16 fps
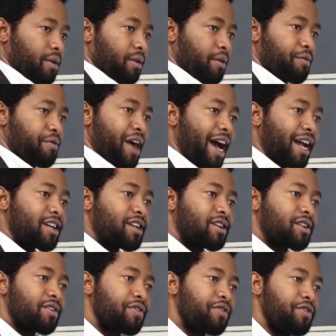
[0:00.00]
of
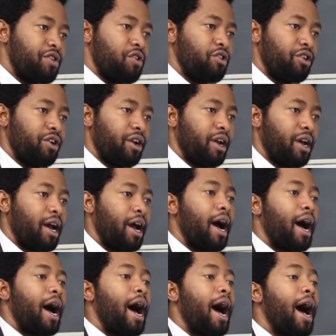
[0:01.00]
that theory.
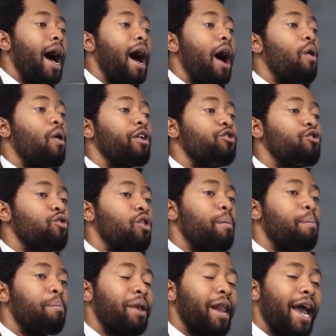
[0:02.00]
How are you
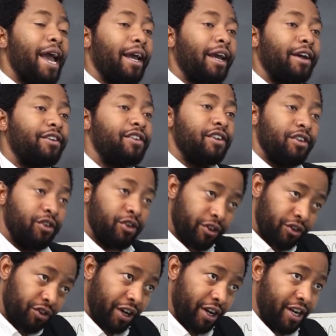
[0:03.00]
applying it in your
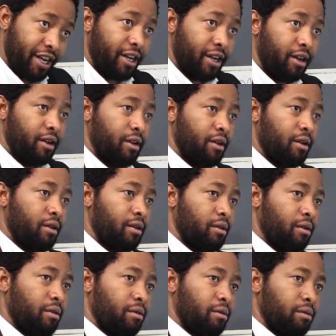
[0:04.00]
study?
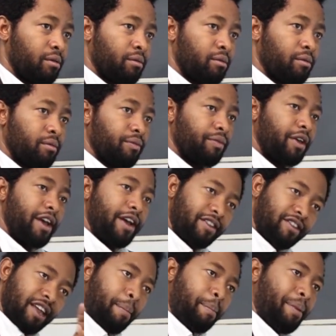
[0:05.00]

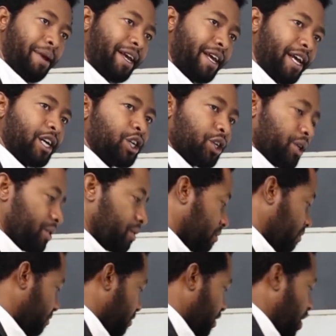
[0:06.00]
Its application
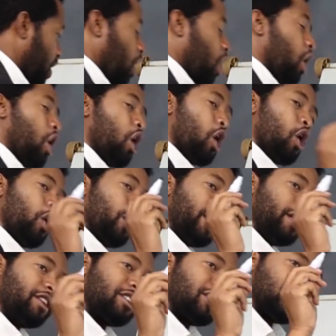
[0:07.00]
or
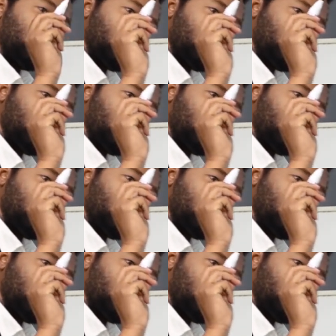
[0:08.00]
its